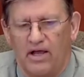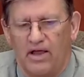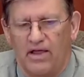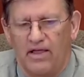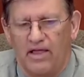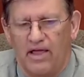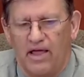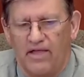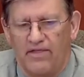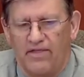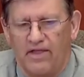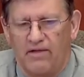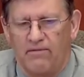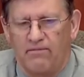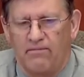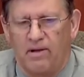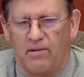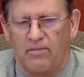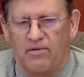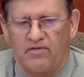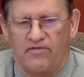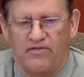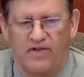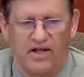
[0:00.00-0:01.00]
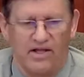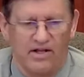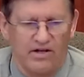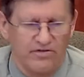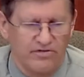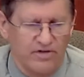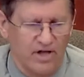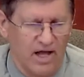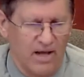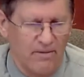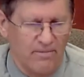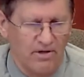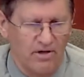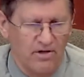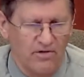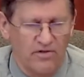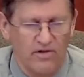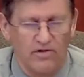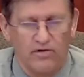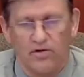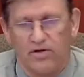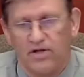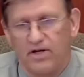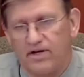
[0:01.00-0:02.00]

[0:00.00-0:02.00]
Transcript: they maybe have taken a job here, they're looking